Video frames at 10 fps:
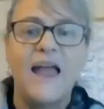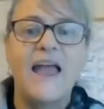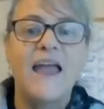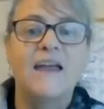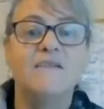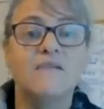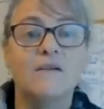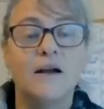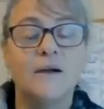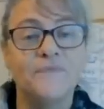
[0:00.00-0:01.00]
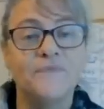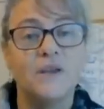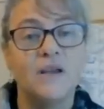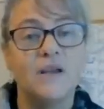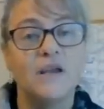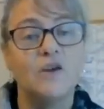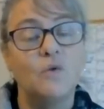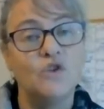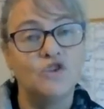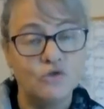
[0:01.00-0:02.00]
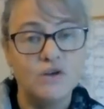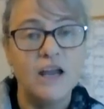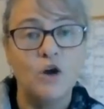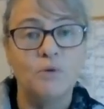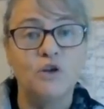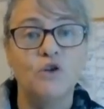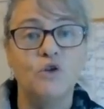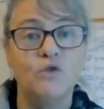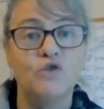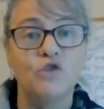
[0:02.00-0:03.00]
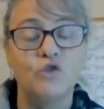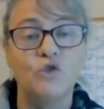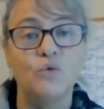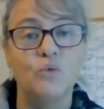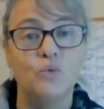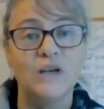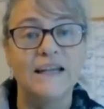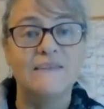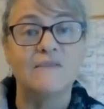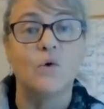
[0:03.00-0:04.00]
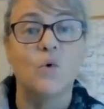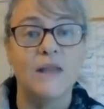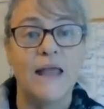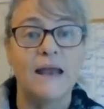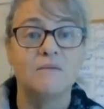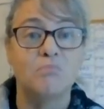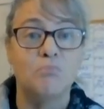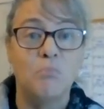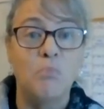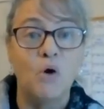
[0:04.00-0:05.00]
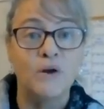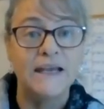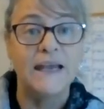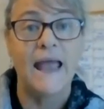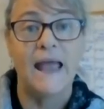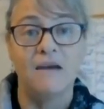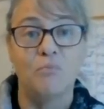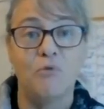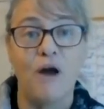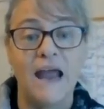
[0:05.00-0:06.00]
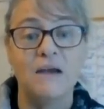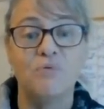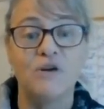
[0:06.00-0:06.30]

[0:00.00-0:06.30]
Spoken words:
and it should help you to release all that body and brain